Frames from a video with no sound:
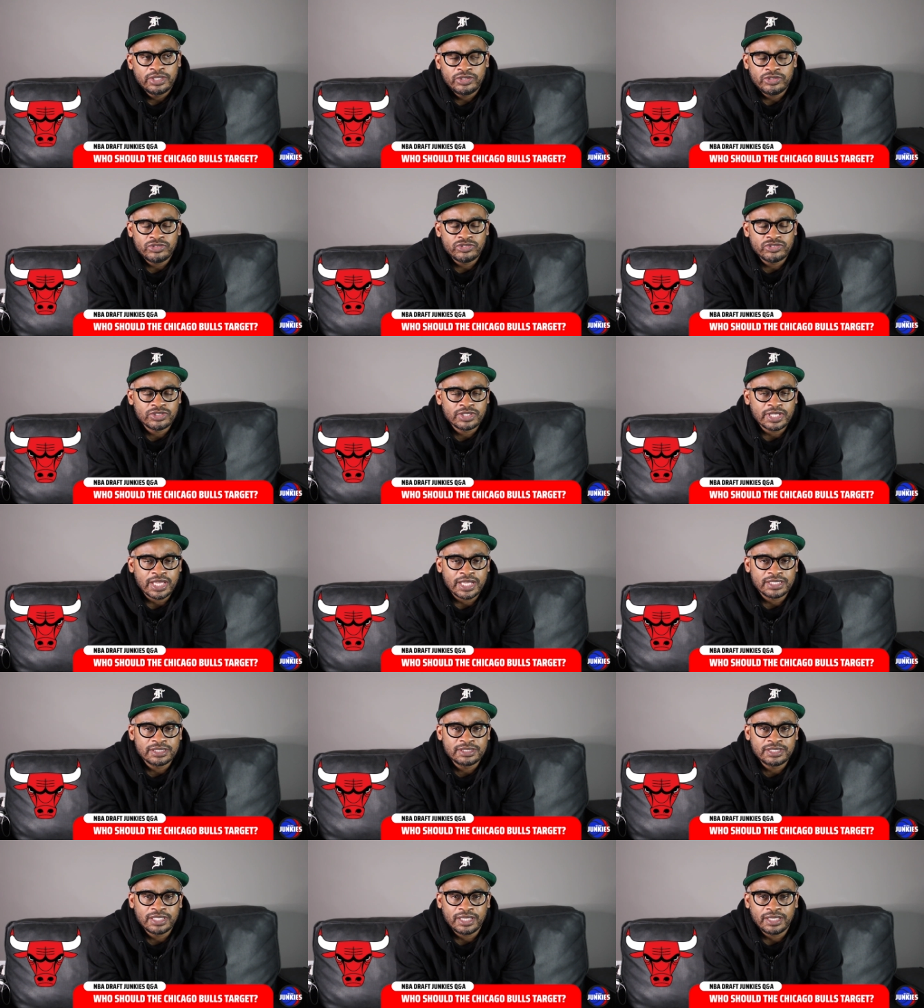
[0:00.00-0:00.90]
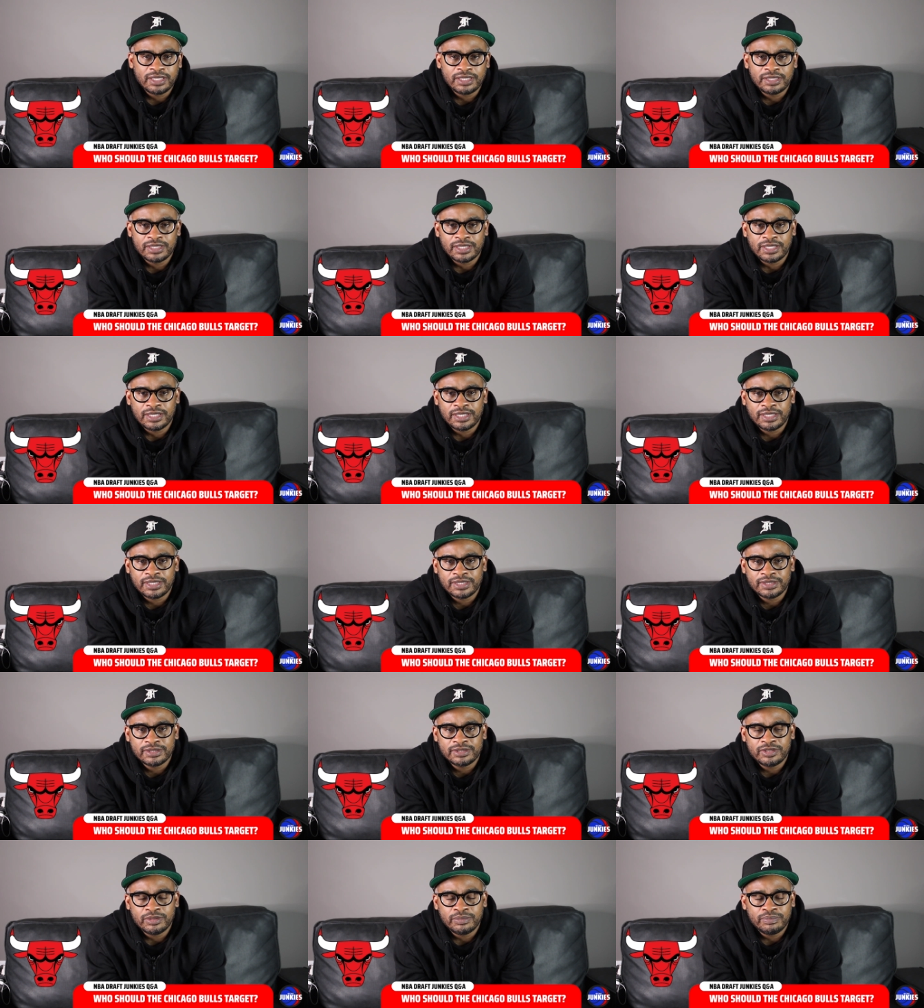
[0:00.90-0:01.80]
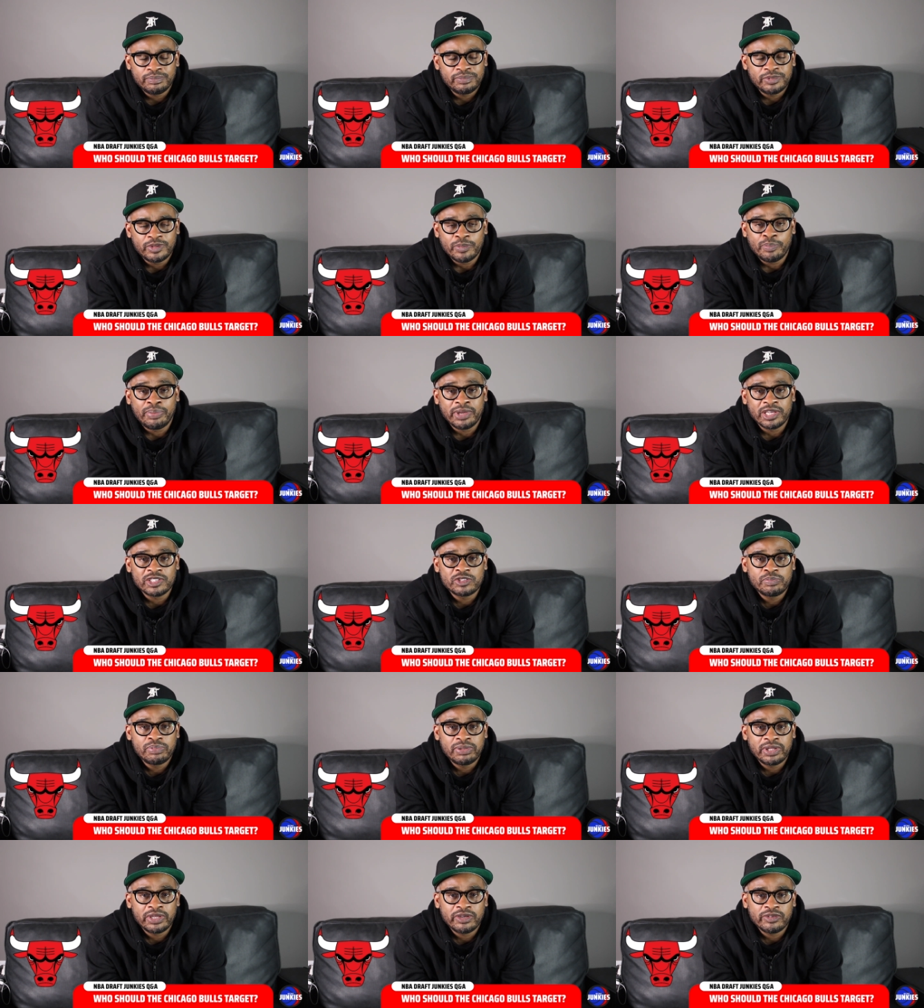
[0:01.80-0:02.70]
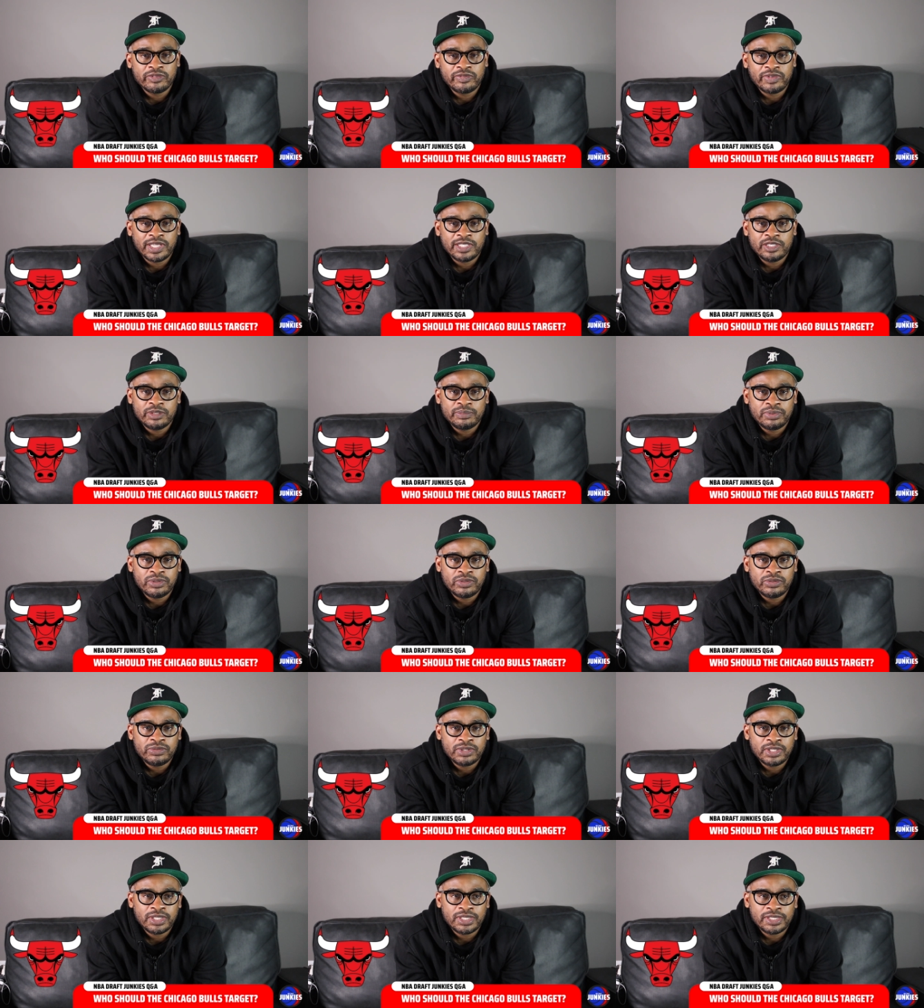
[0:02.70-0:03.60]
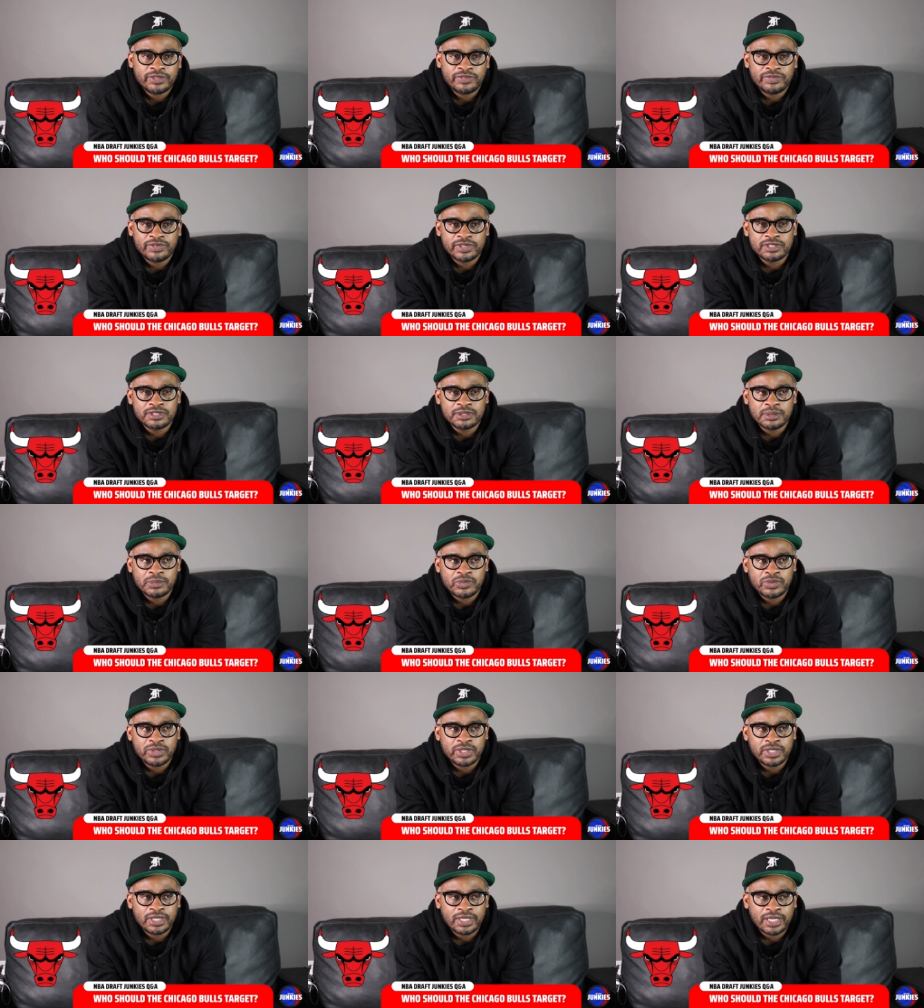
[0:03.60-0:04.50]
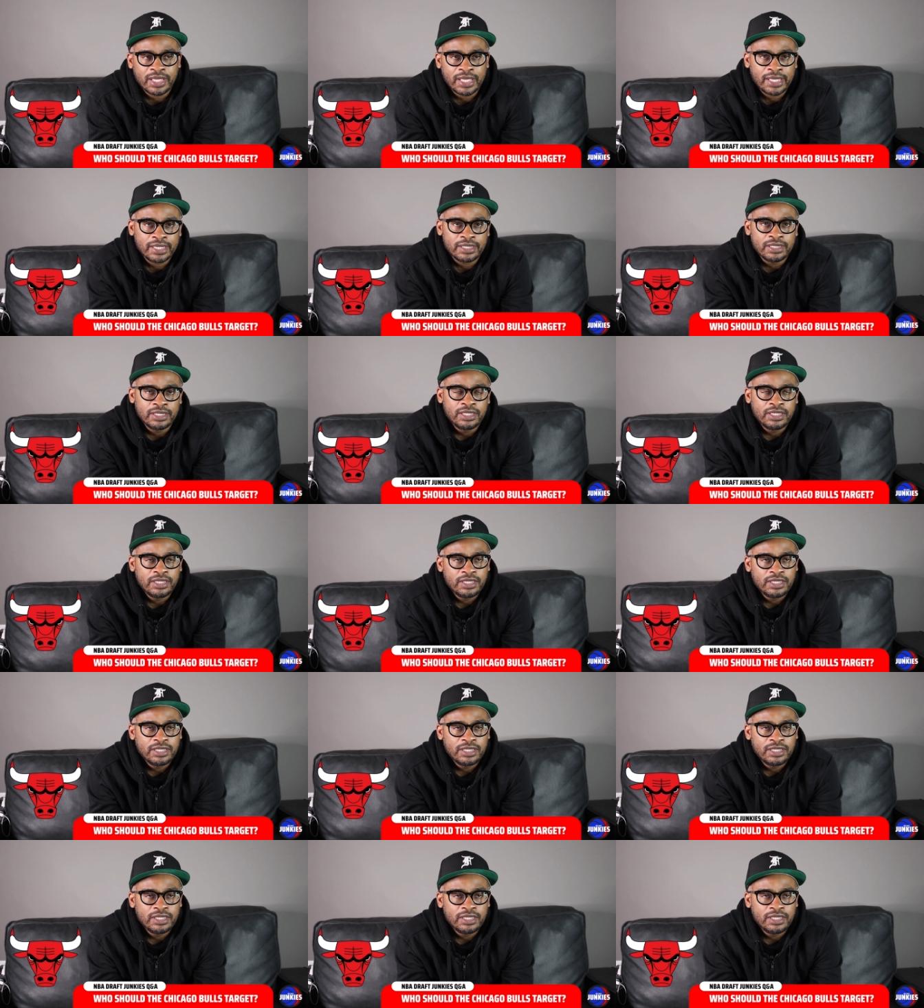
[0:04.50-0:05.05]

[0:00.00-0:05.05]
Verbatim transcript: You just got to take uh, the the best player available, and if it's someone that